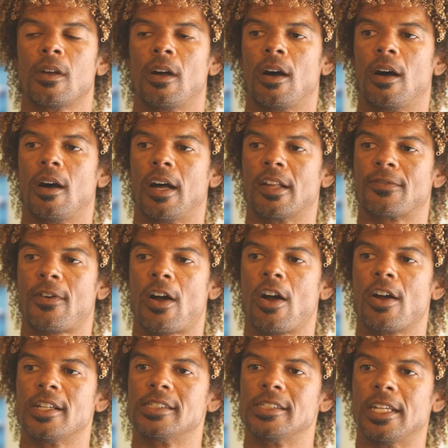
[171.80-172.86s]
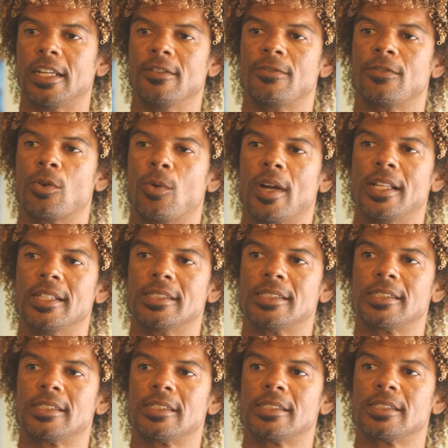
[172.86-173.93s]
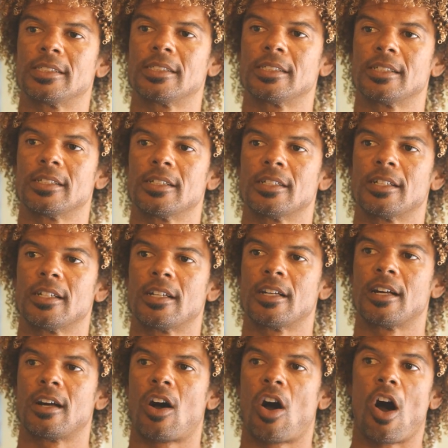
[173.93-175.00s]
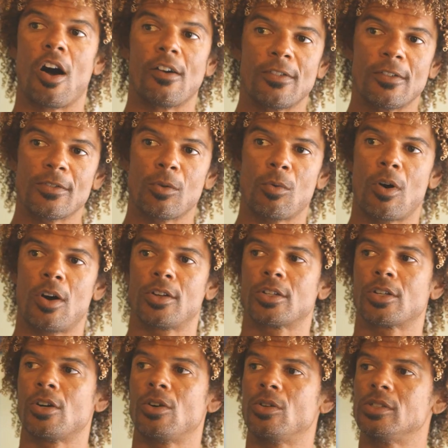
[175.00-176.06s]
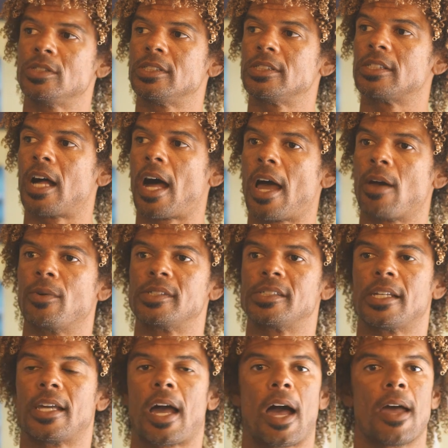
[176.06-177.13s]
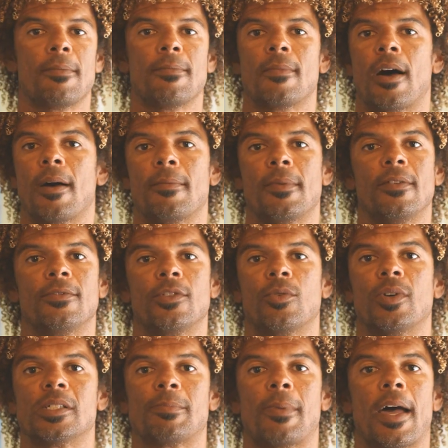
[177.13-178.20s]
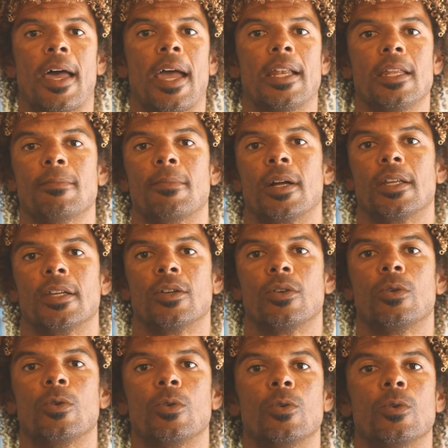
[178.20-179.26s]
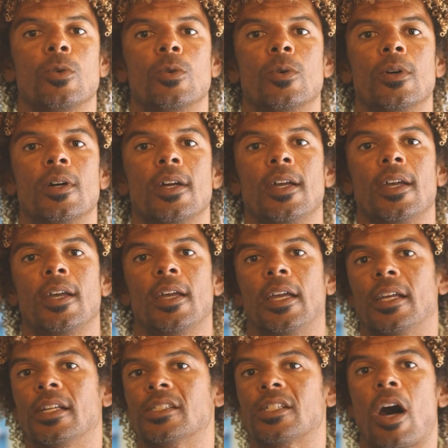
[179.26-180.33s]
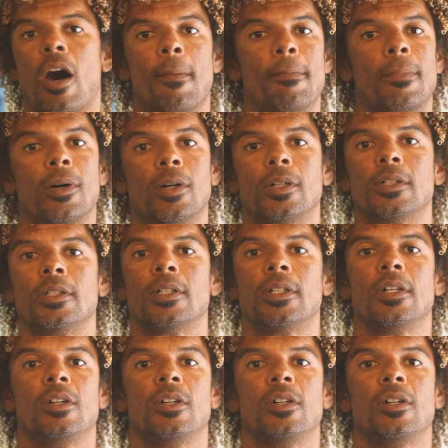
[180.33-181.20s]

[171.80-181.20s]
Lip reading: As far as influence off of the water goes, I would say I'm influenced by anybody who is humble,